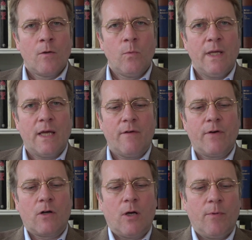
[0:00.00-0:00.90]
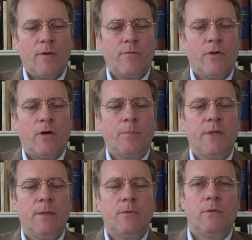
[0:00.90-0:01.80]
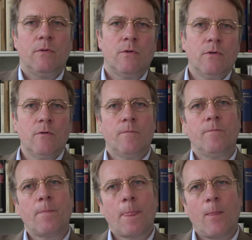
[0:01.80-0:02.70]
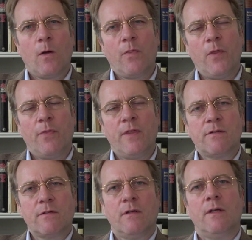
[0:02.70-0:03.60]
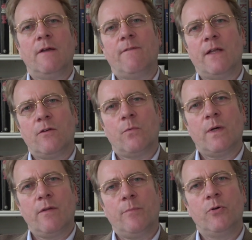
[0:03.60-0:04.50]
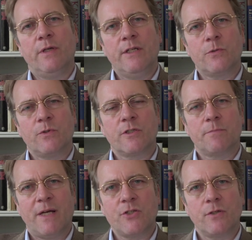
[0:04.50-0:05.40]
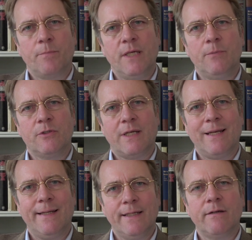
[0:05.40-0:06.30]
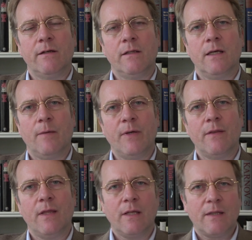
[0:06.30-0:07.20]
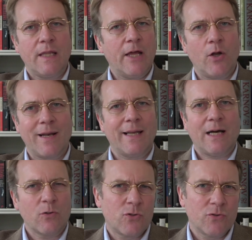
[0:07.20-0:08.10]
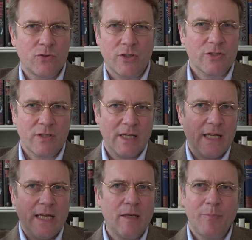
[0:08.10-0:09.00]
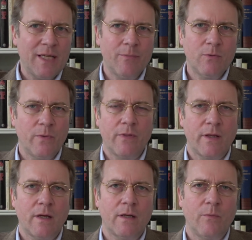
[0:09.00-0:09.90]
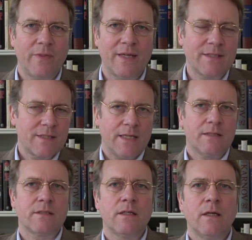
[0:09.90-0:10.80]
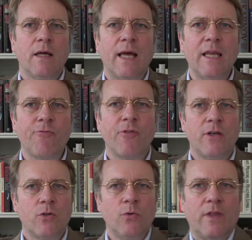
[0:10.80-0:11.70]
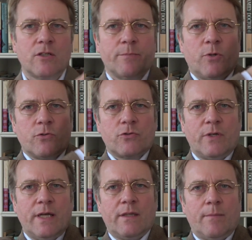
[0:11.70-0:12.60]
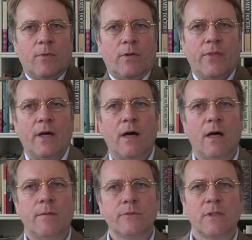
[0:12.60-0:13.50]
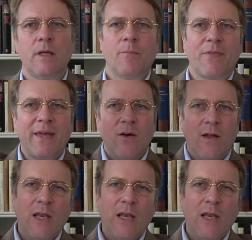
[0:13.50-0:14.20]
We have a couple of young people on this event where the police were smashing people's head, literally. I mean, they are not allowed to just hit people with their sticks. And if they do, they're supposed to hit them on the arms. But they,